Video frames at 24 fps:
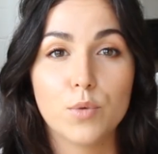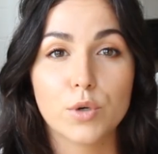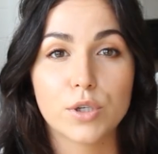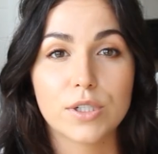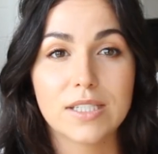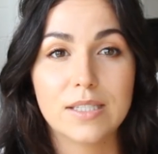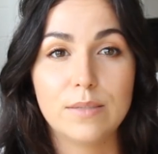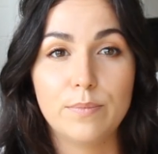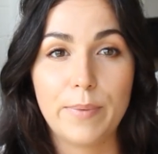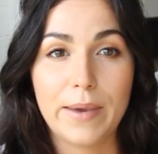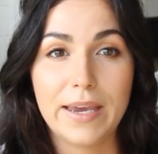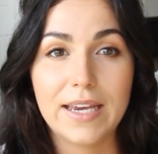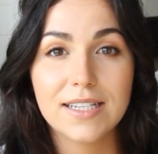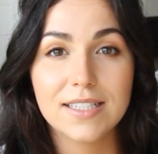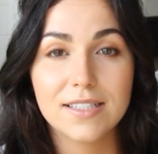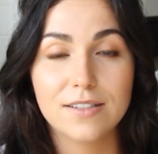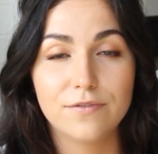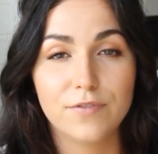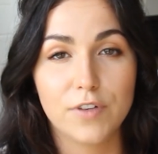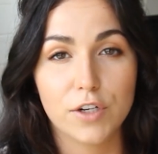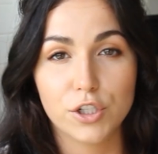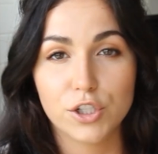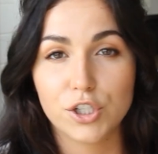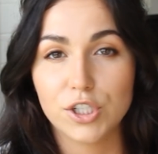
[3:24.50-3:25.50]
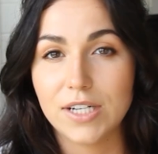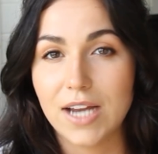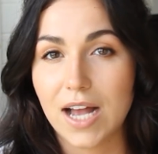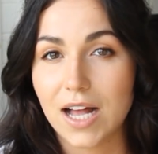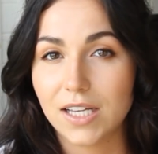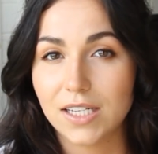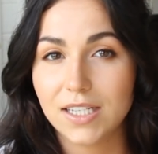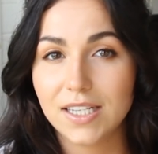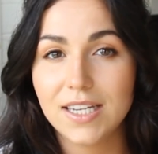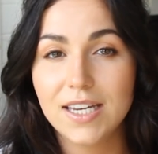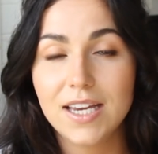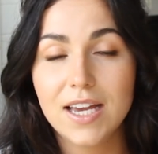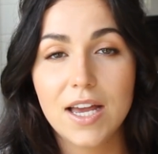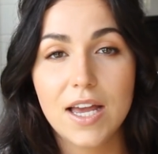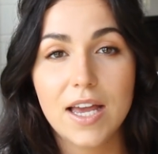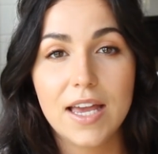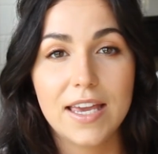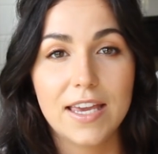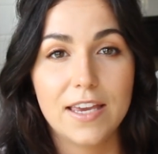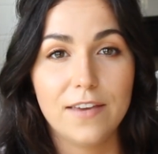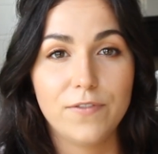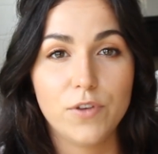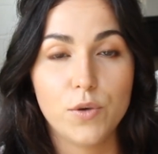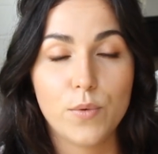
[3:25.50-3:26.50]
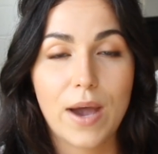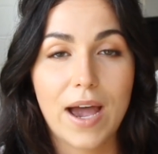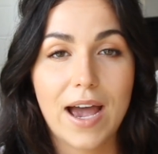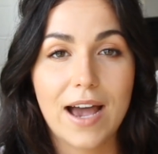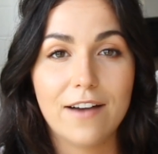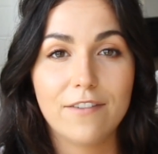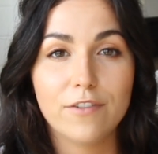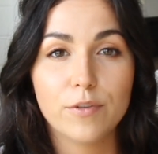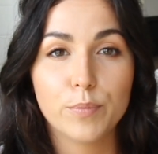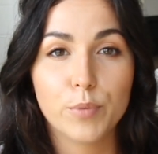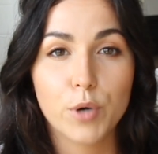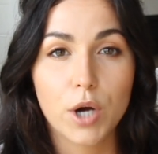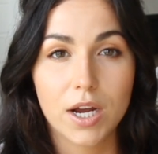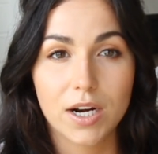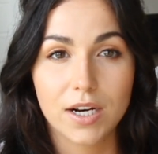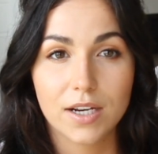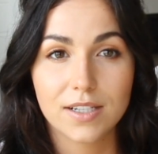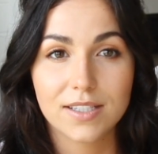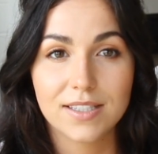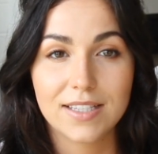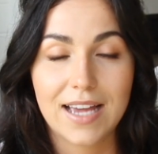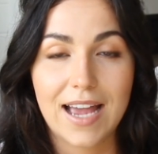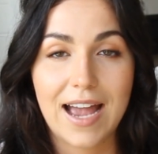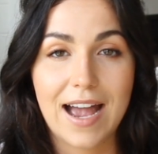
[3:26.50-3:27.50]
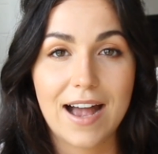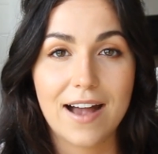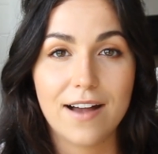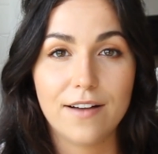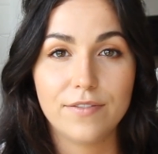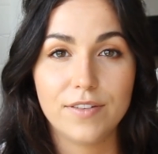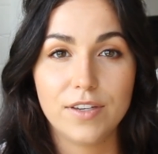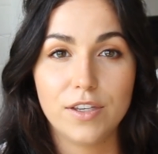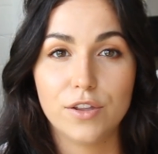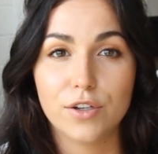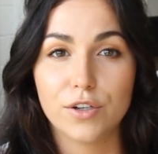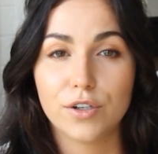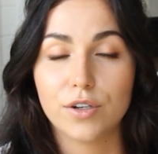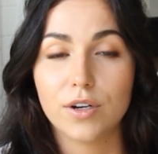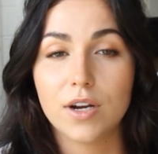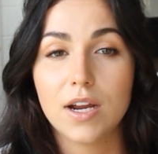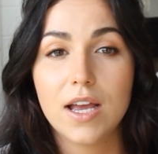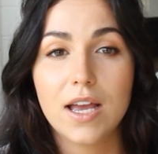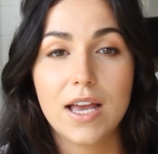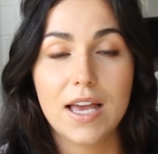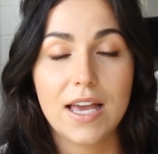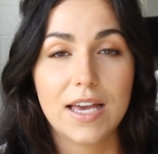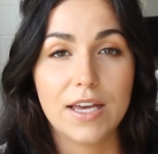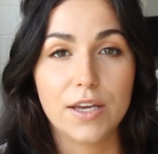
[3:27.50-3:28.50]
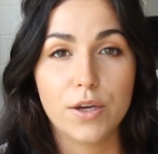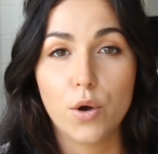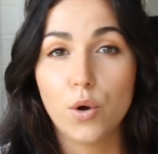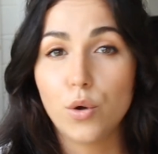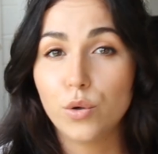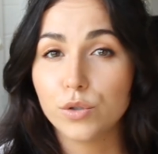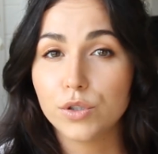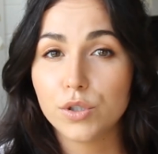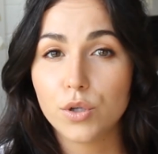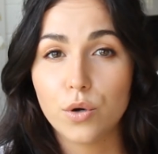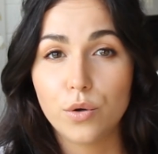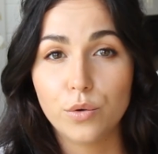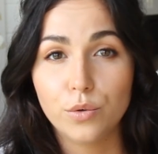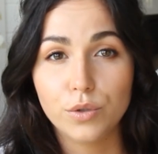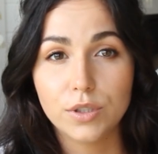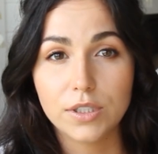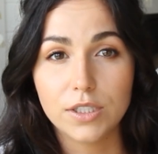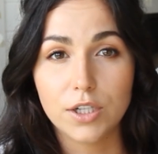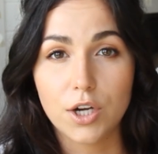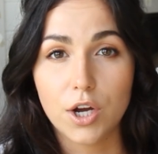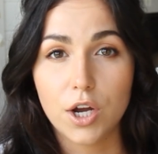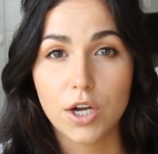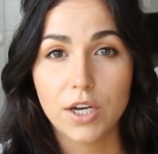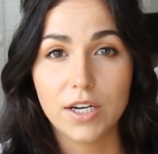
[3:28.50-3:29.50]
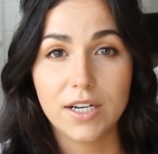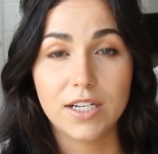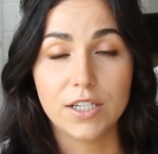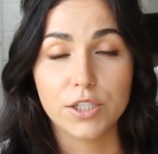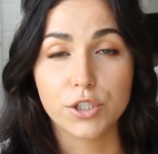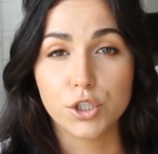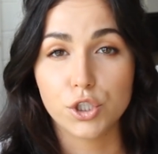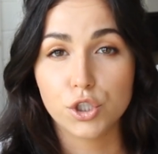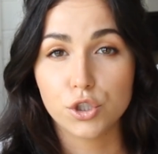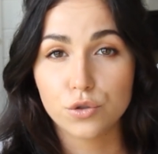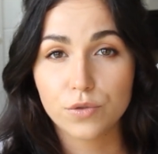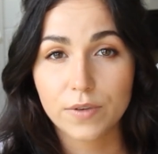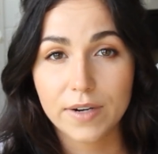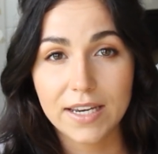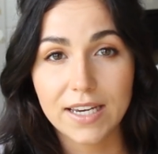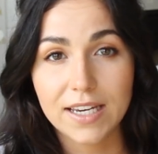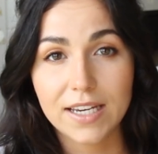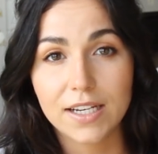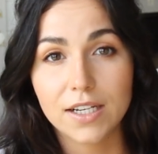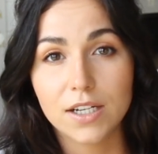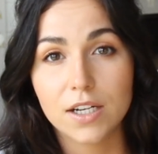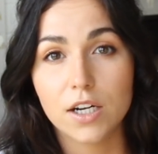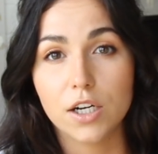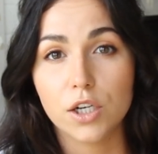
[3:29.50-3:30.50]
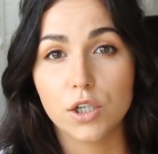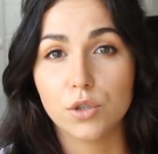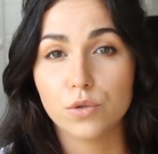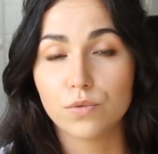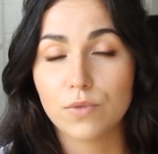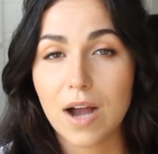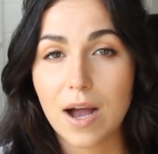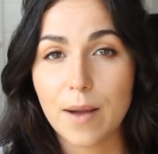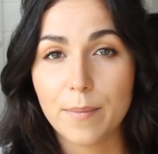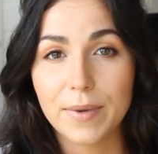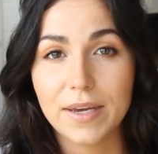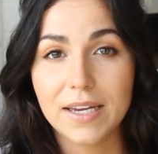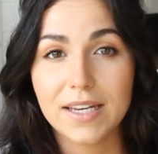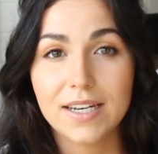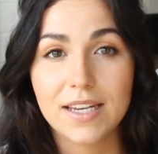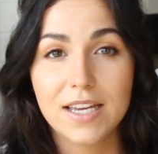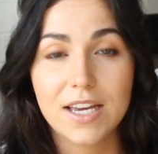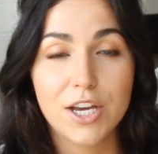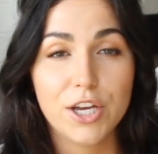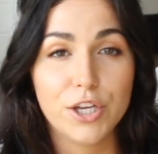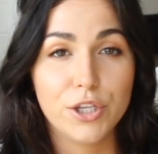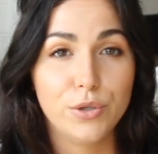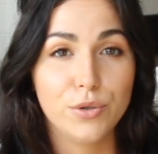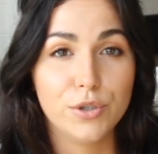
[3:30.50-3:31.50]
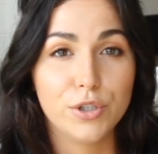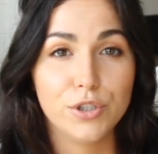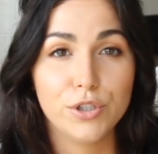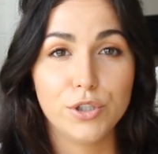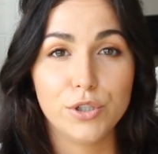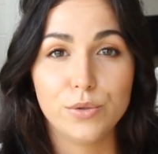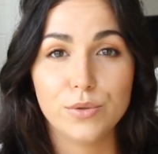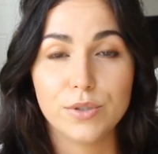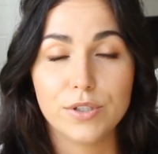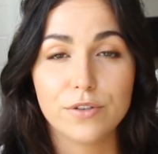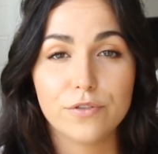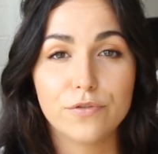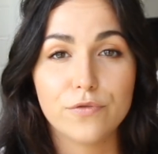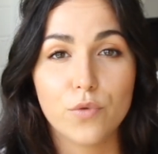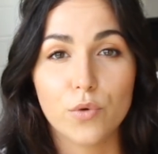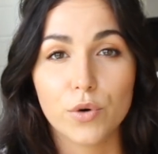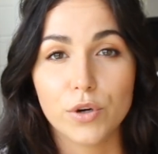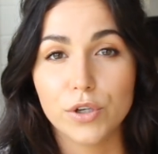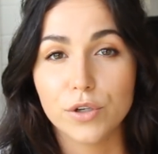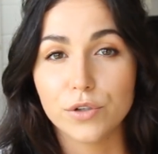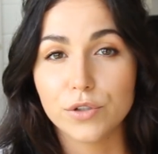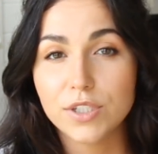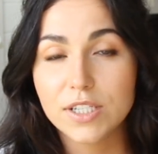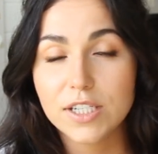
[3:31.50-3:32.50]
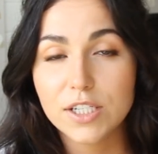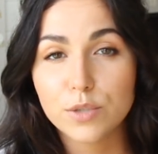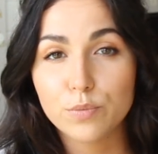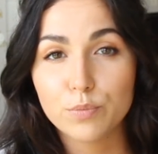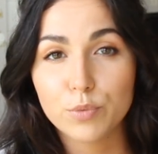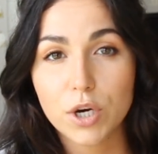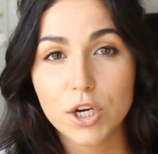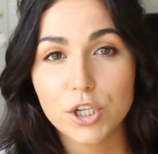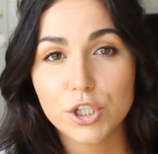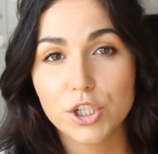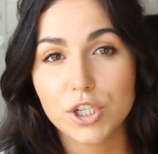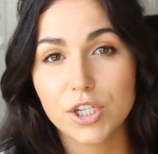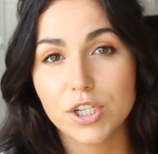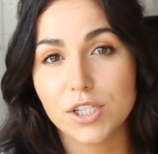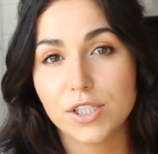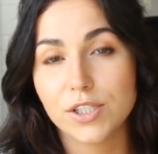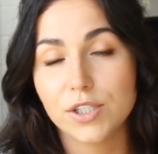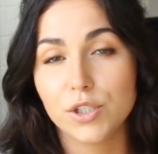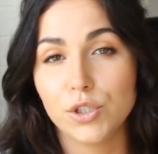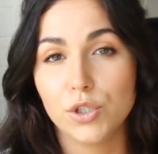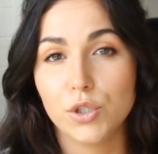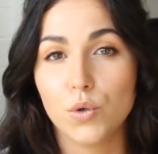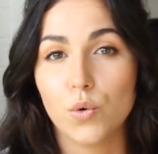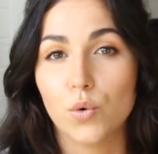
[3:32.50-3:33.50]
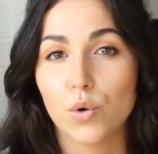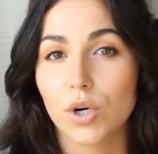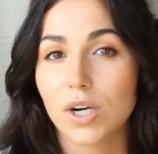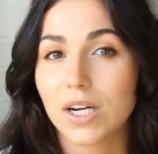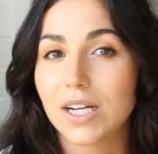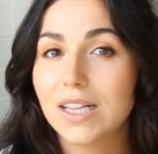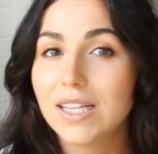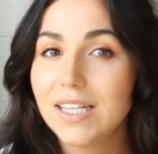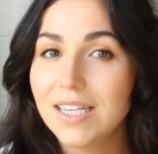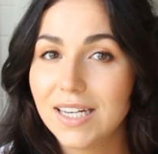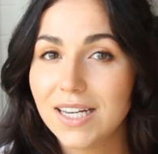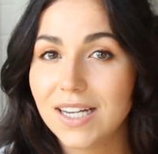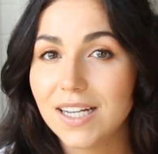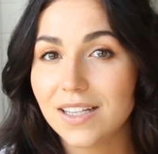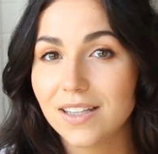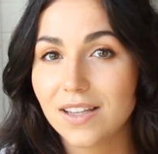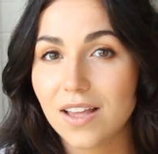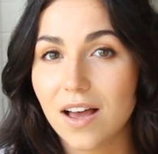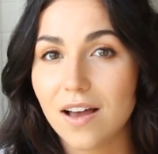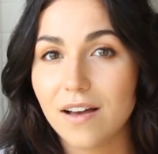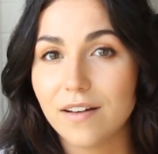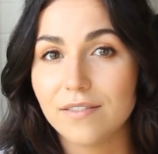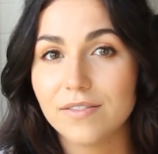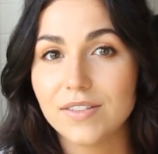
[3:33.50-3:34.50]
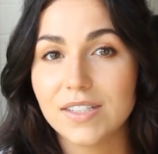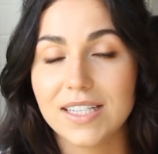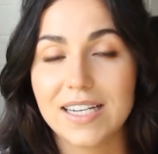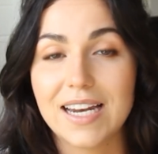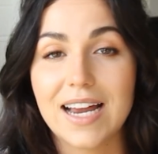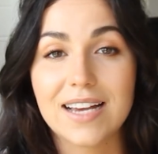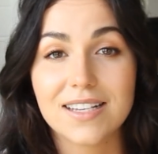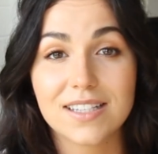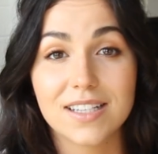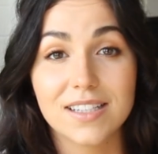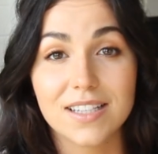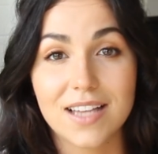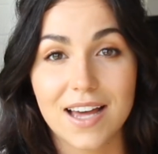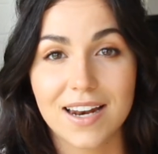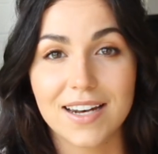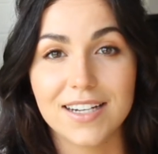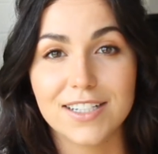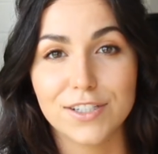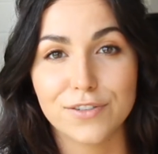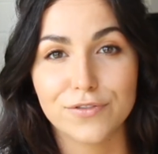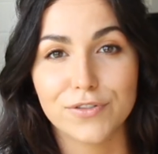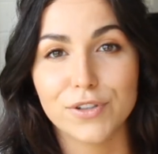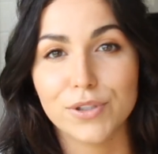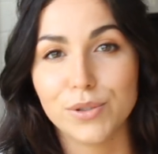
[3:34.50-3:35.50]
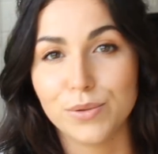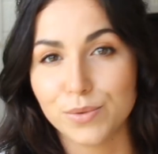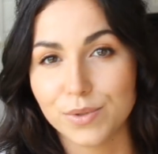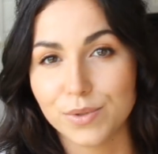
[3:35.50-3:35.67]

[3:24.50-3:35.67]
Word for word: more space and functionality if you have products that have either a hole to hold it on, a string, a grommet. You can use it for your dish brushes, your cleaning gloves. It has a lot of different